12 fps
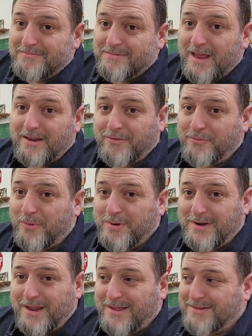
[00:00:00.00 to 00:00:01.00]
Take this for what
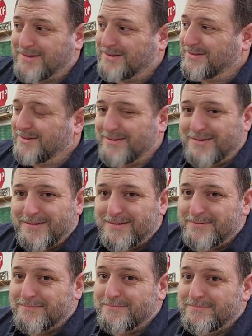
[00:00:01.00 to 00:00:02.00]
it is.
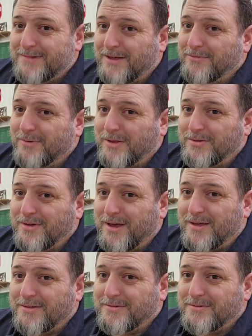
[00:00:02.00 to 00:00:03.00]
Thanks for watching,
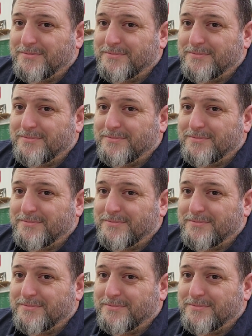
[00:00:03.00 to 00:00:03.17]
guys.